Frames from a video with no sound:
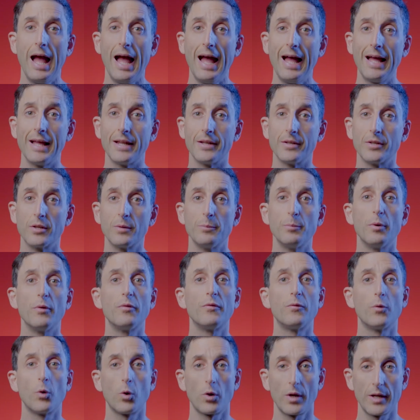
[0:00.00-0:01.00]
And
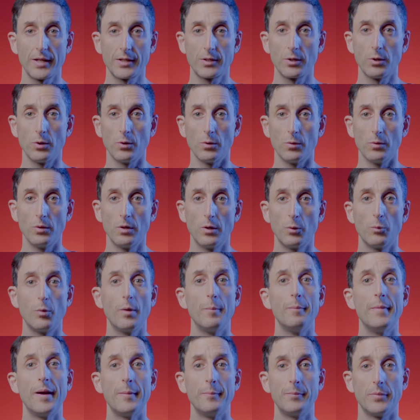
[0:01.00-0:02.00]
before I go,
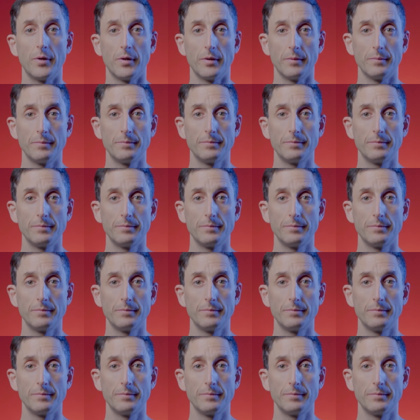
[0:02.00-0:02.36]
remember